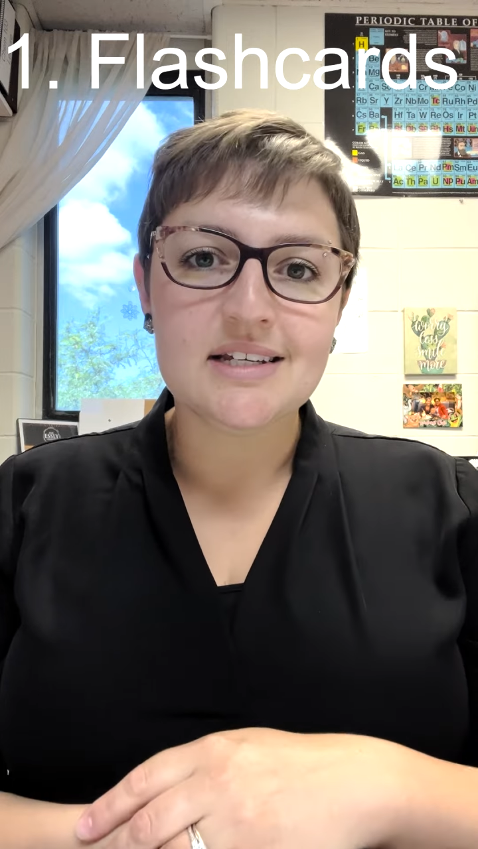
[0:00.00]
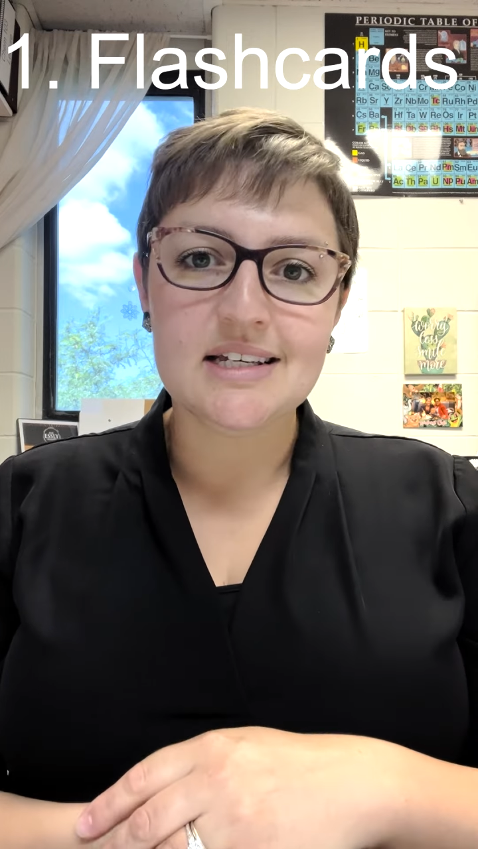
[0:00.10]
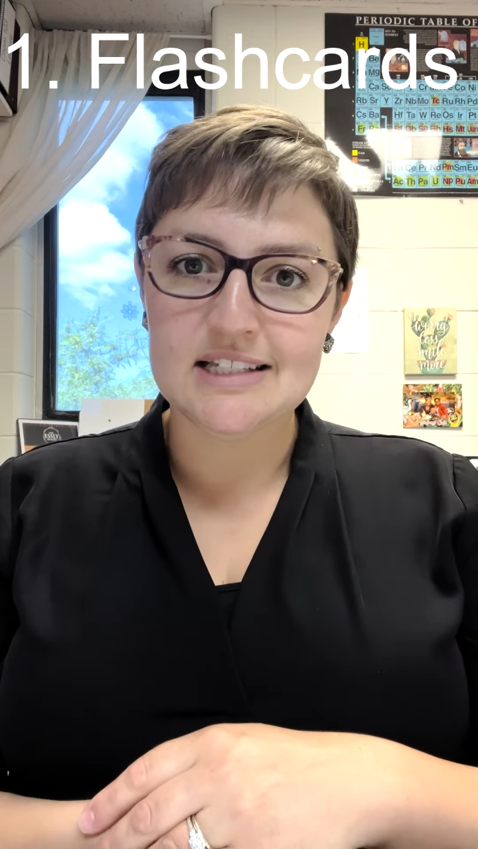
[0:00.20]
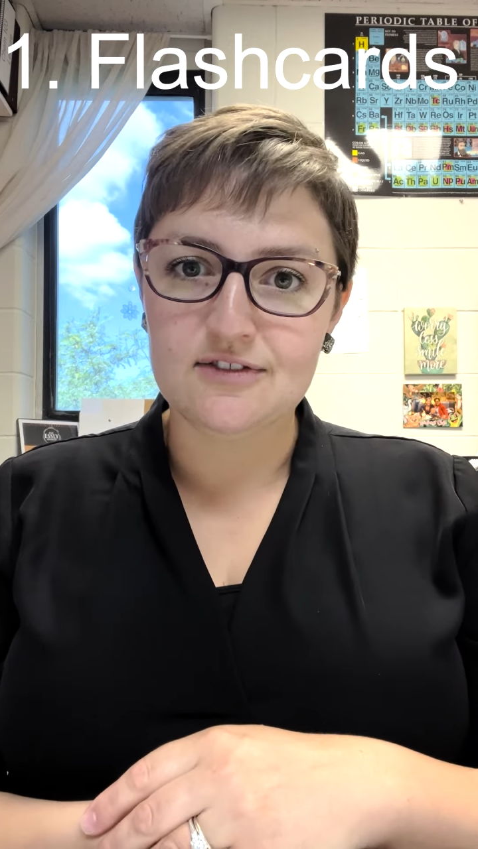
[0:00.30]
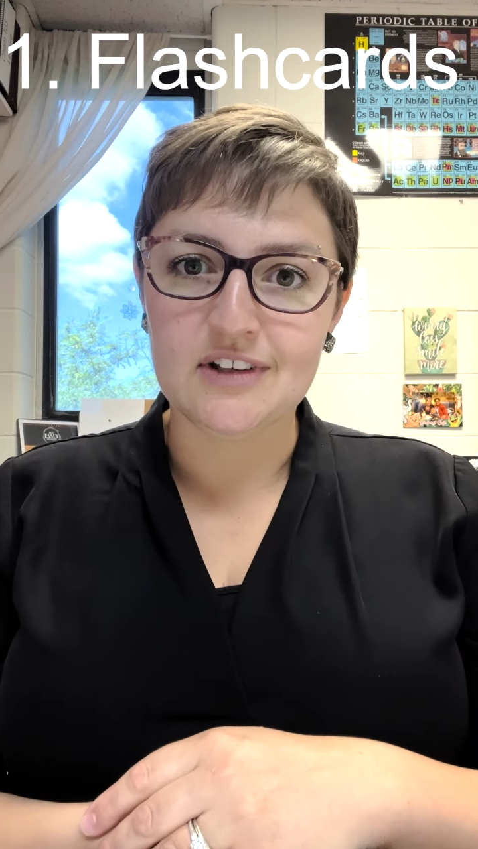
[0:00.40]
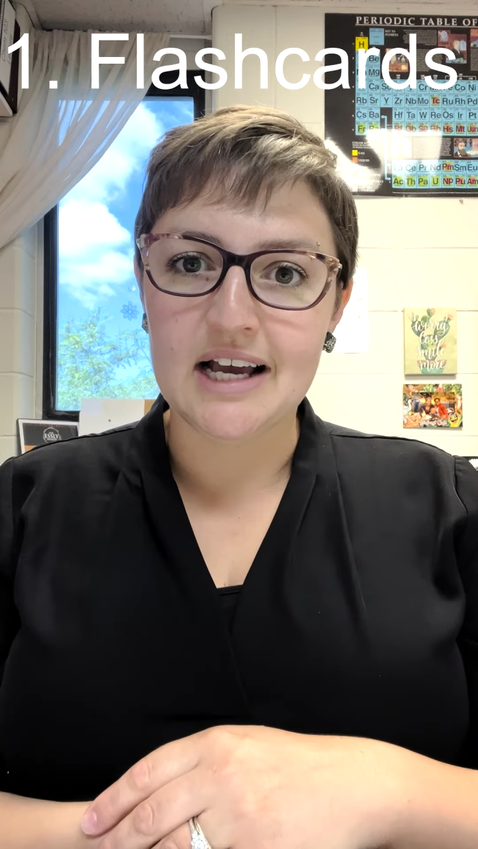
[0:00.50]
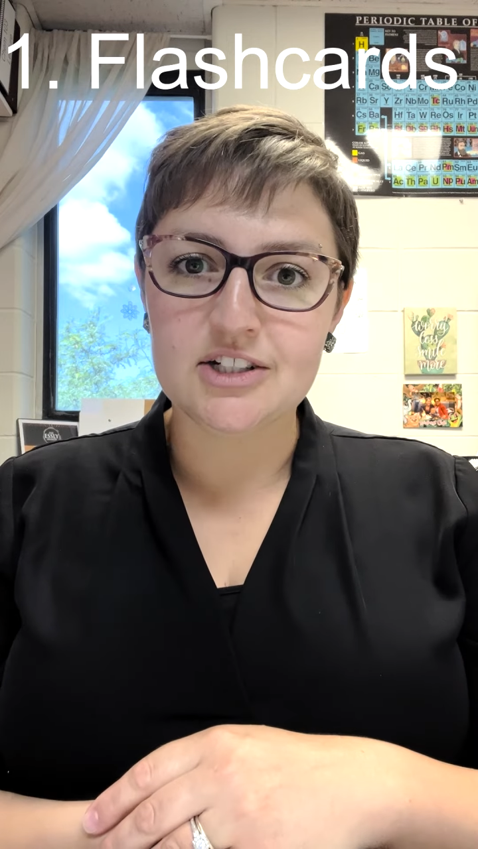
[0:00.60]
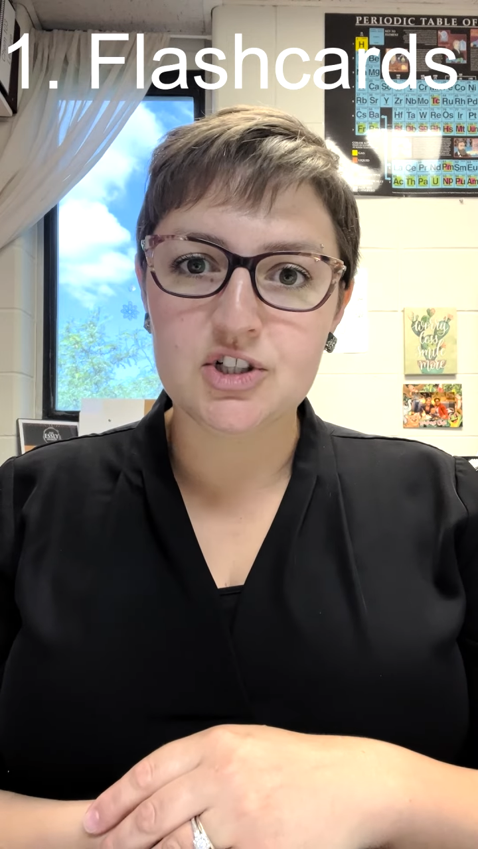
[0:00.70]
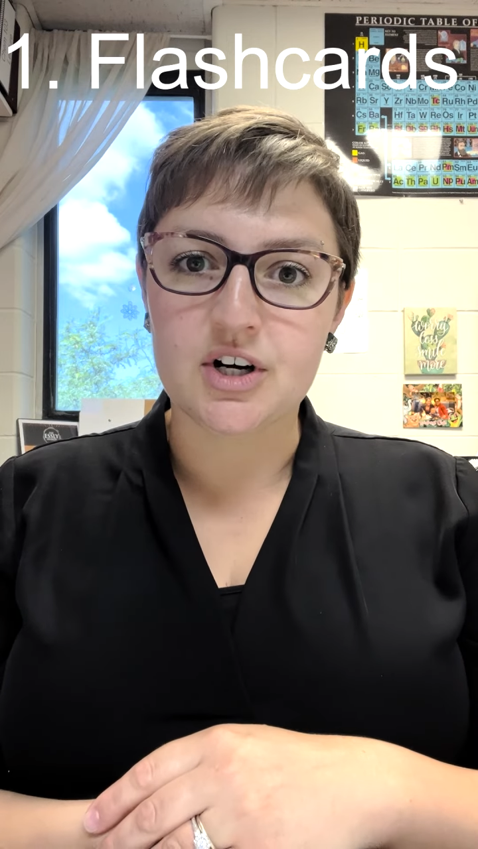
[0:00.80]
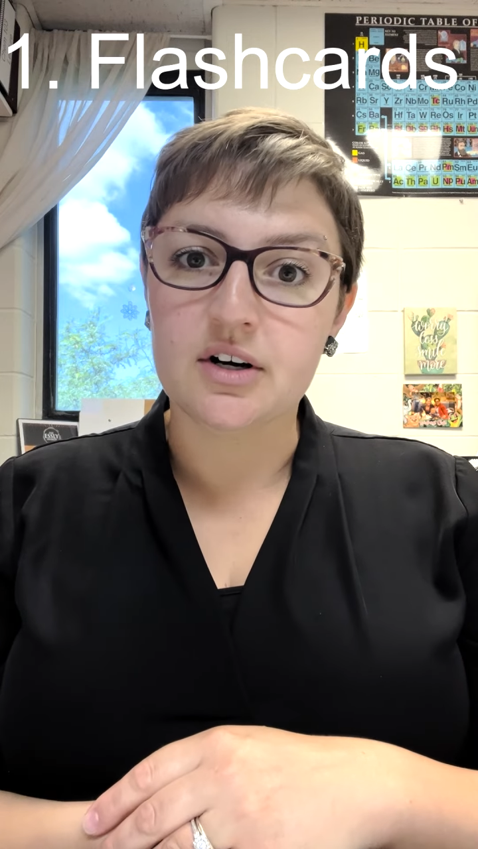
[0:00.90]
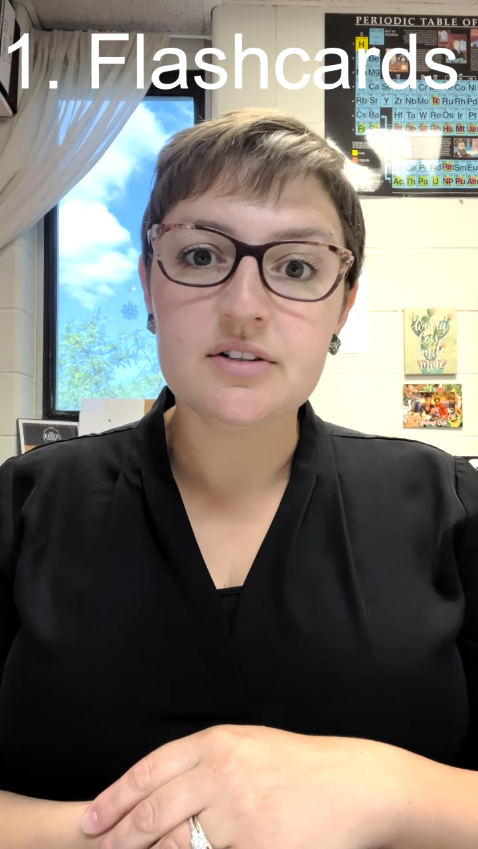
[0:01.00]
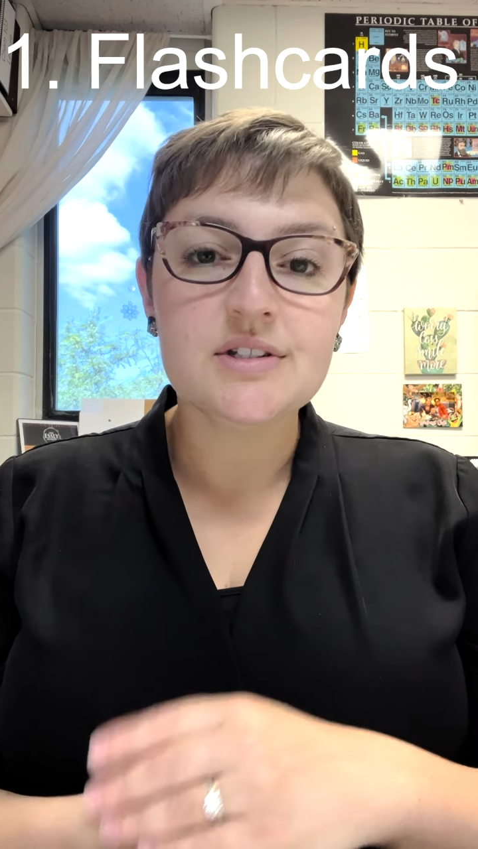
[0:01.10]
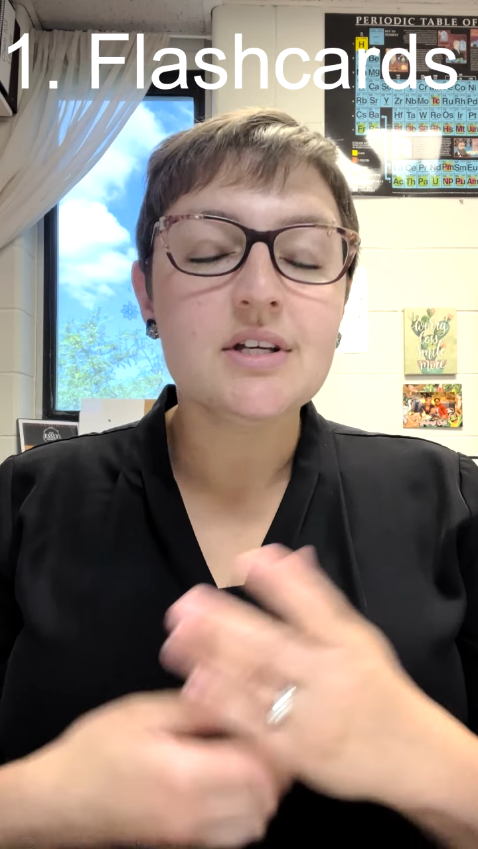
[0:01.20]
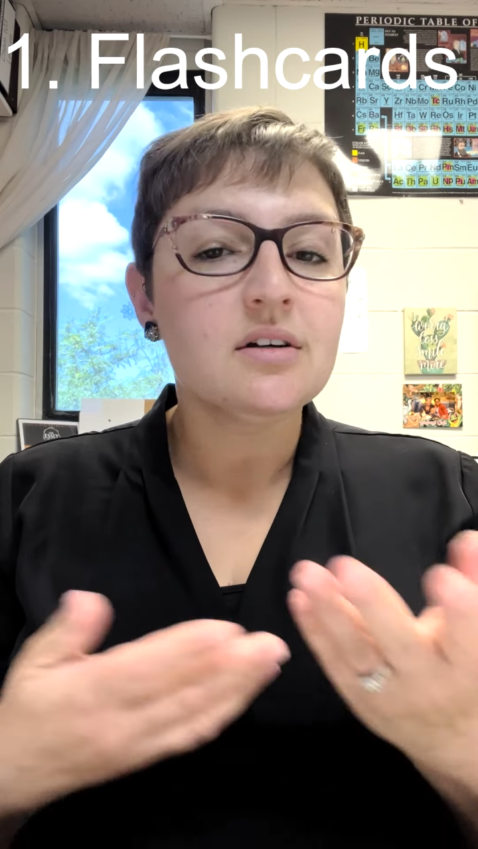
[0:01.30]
is flashcards.